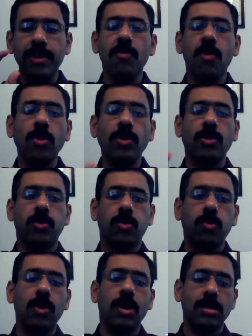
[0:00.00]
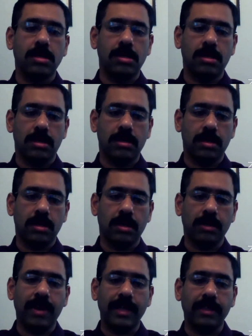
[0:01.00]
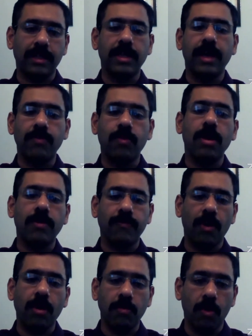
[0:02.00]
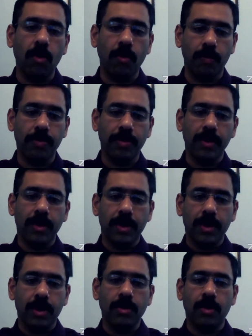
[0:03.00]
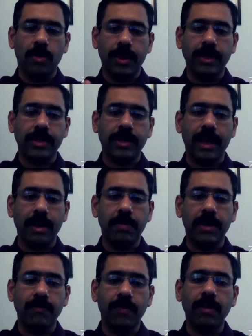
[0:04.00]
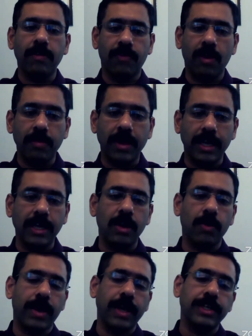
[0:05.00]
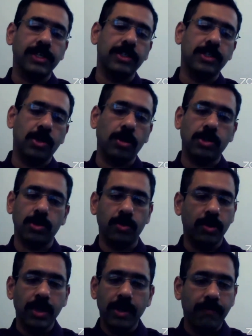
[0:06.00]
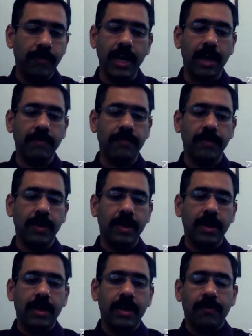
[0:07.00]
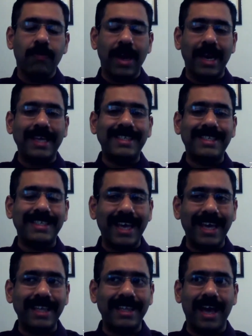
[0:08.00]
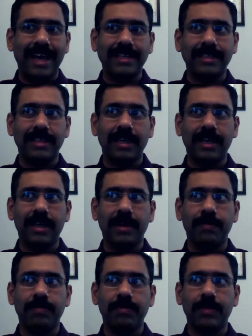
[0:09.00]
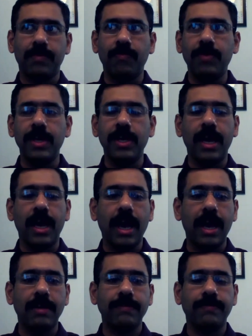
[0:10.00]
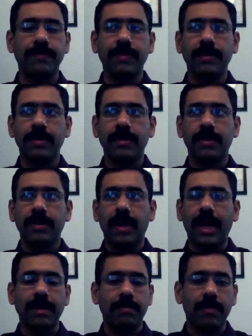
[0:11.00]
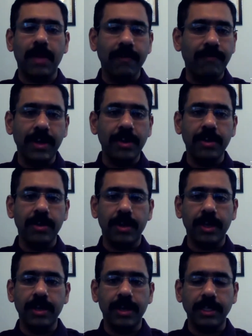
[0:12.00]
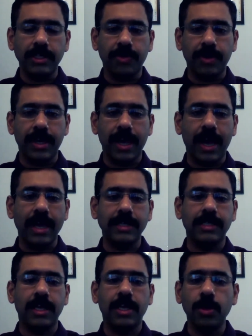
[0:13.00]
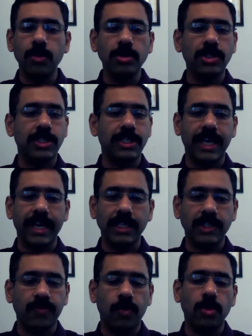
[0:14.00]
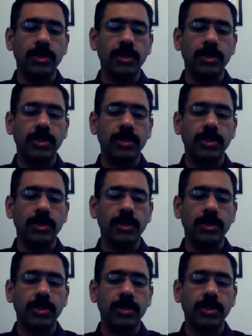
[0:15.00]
remote work rather than work from home. It can be work from any locations also. While I say that, we have, and every industry has a huge sales